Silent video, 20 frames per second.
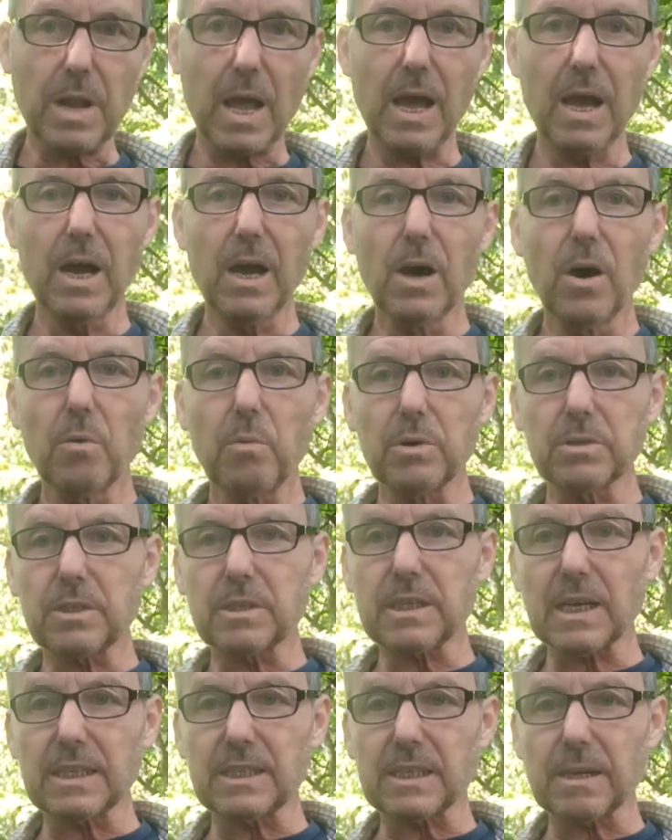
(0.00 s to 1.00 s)
I want to
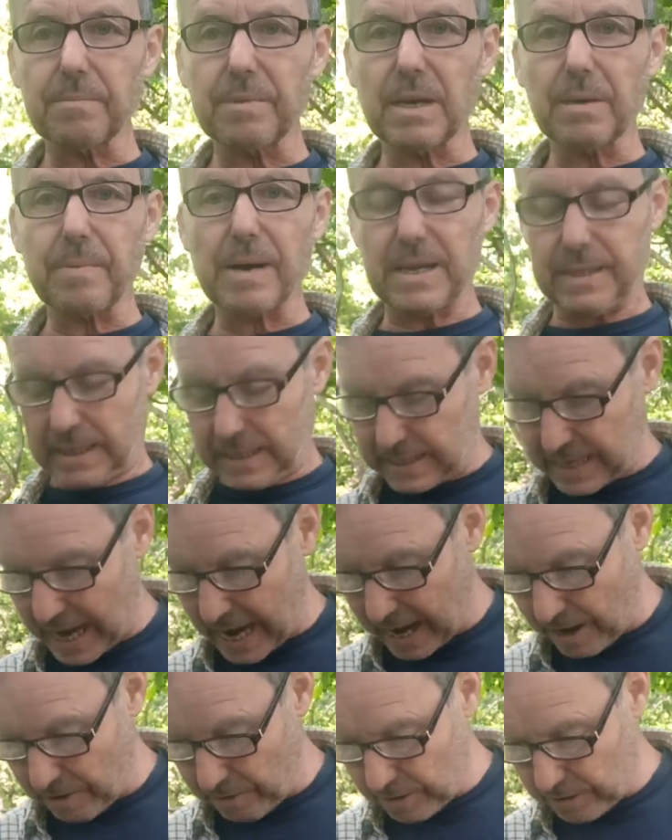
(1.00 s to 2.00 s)
say something about these
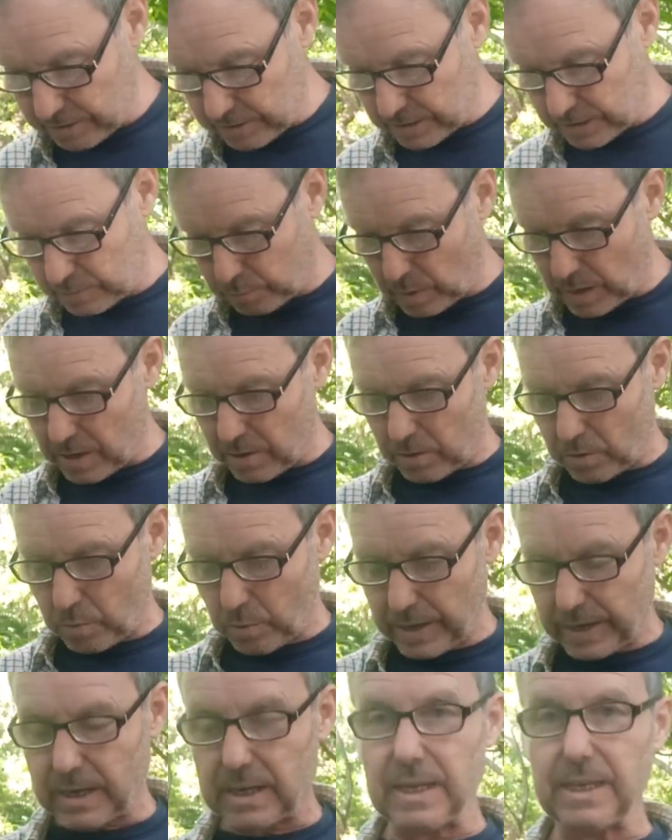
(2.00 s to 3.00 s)
arrows as well
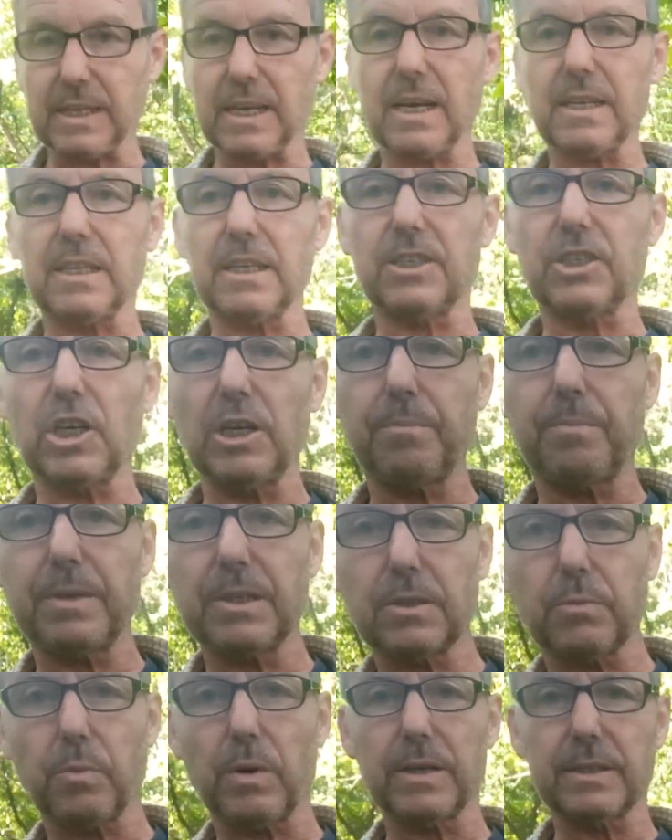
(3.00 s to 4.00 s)
quickly. They're the
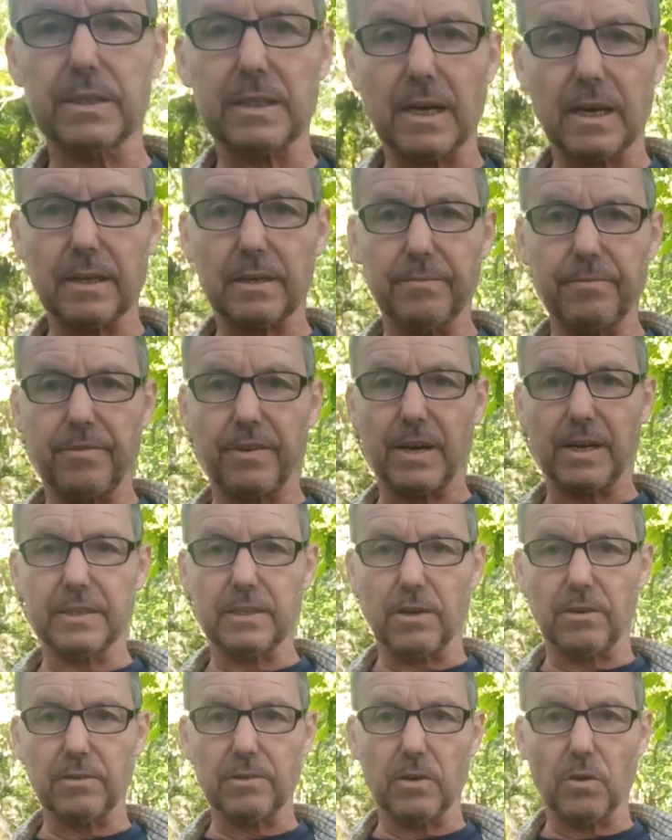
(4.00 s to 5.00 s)
cheapest ones I can
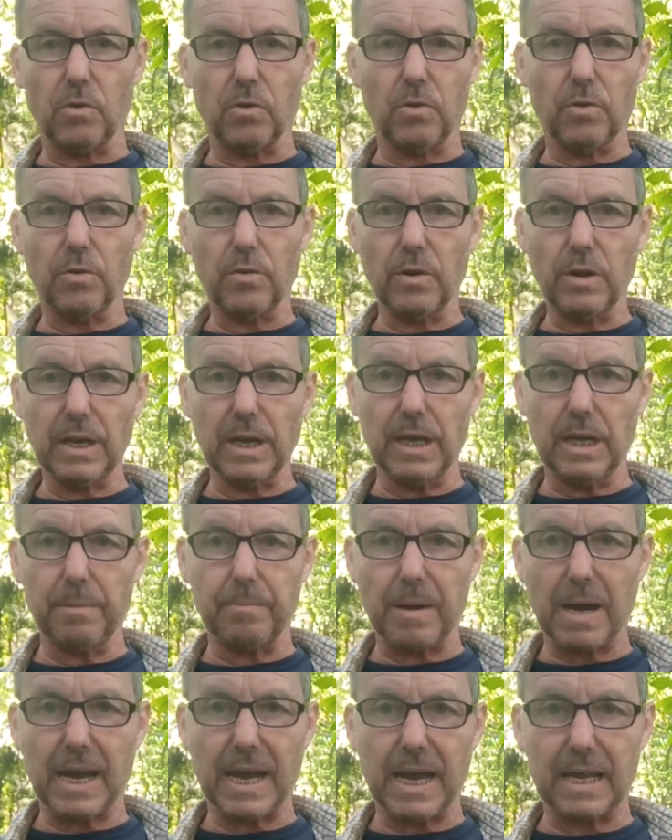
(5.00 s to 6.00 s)
find on
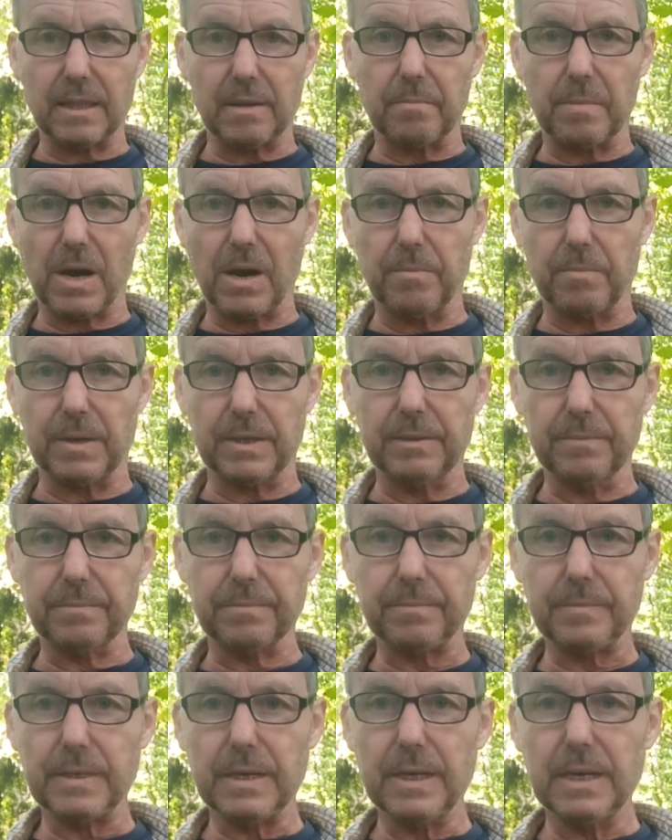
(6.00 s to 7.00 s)
eBay at the moment.
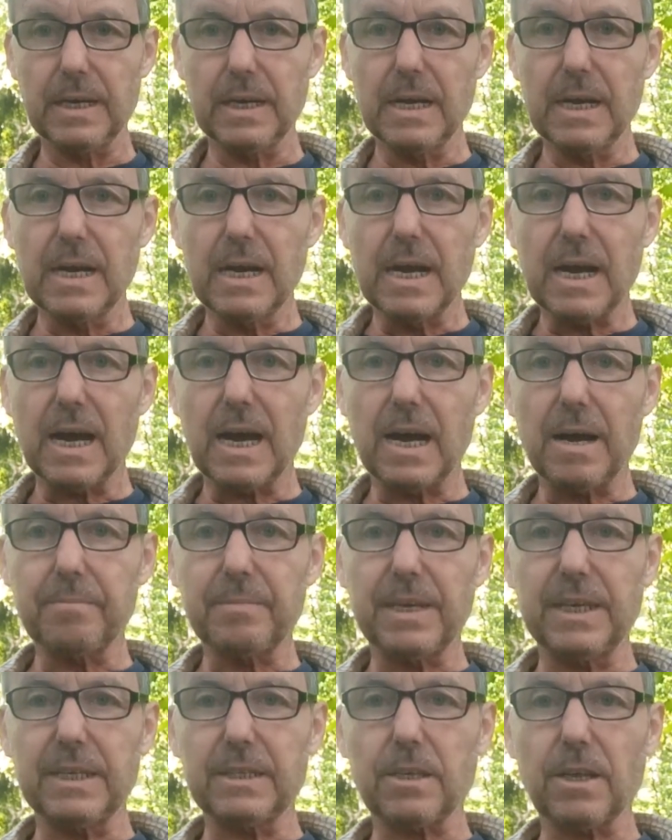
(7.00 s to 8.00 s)

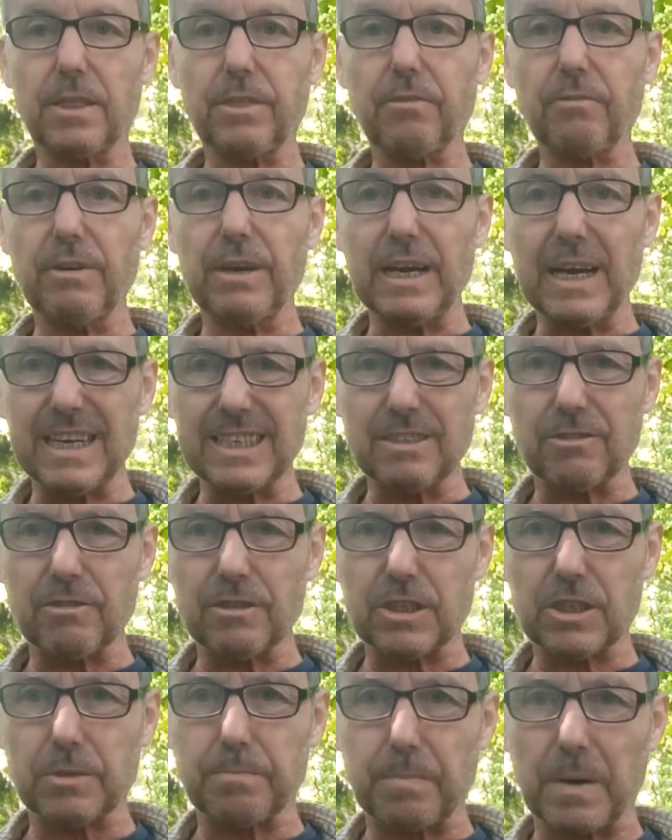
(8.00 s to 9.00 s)
These are
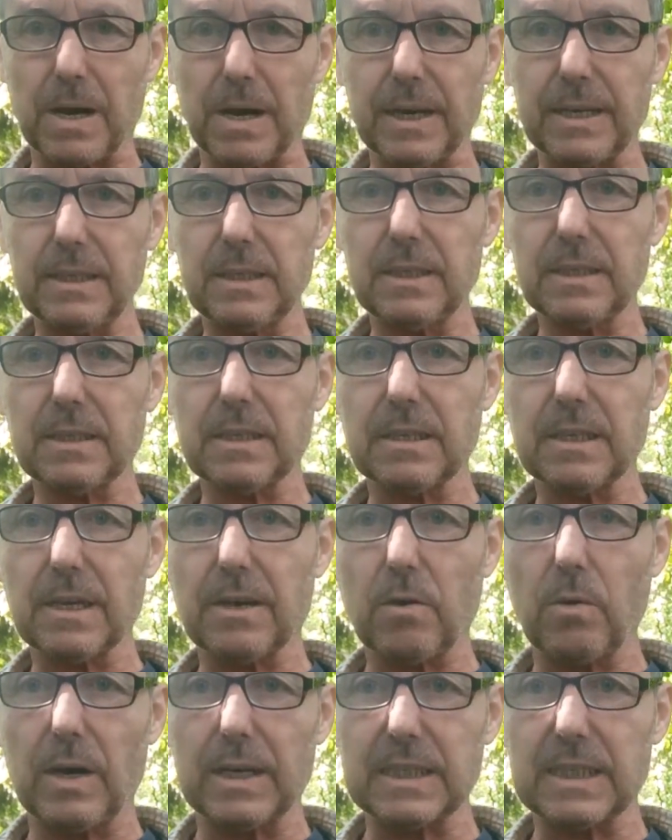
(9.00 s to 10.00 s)
300 spine, so they're
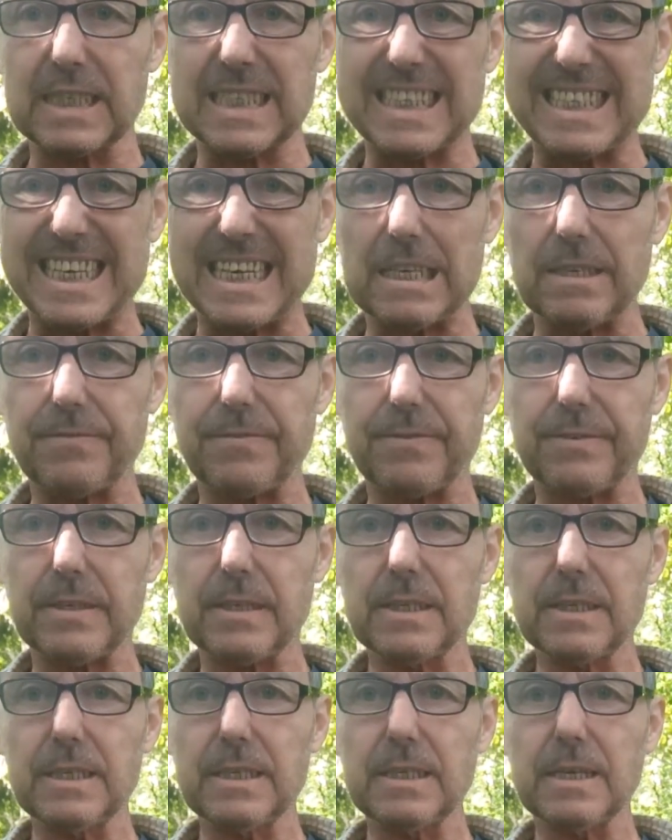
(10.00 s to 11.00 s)
quite stiff.
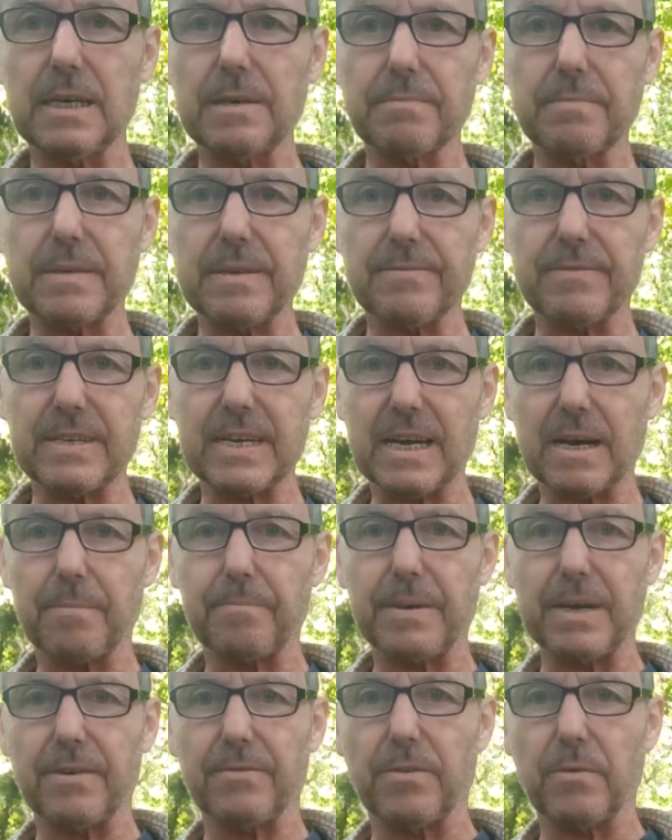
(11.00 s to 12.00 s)
I'm giving that a
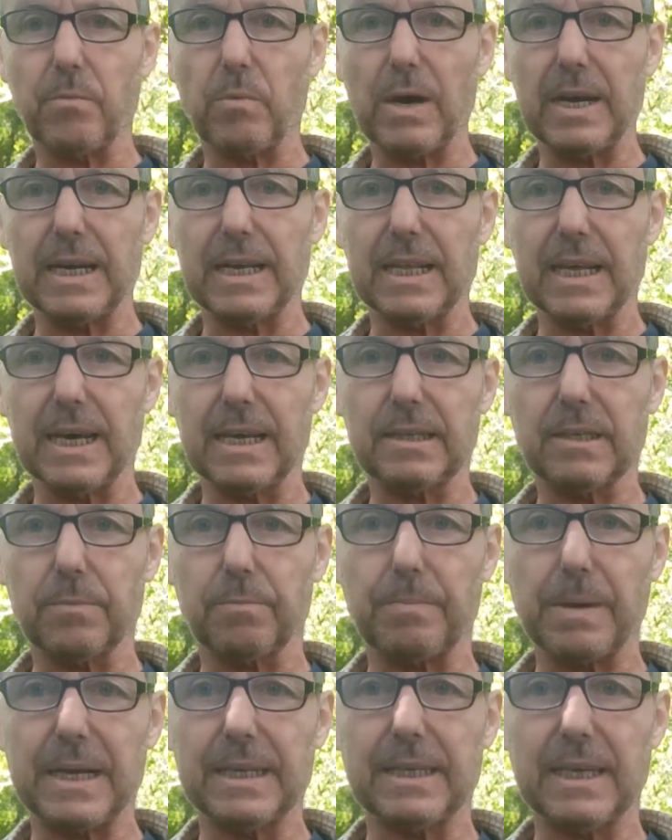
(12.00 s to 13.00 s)
bit of a welly there to
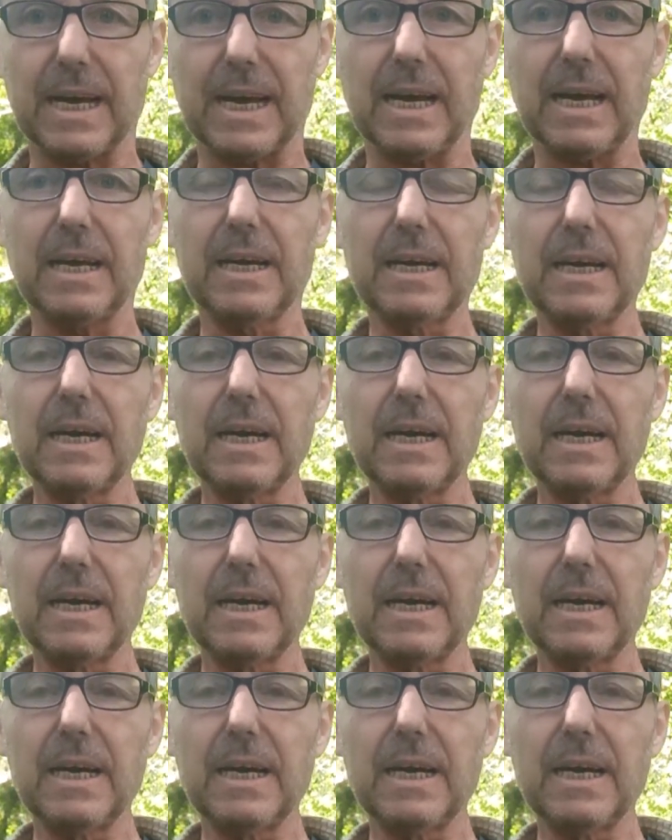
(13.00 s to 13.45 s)
bend that.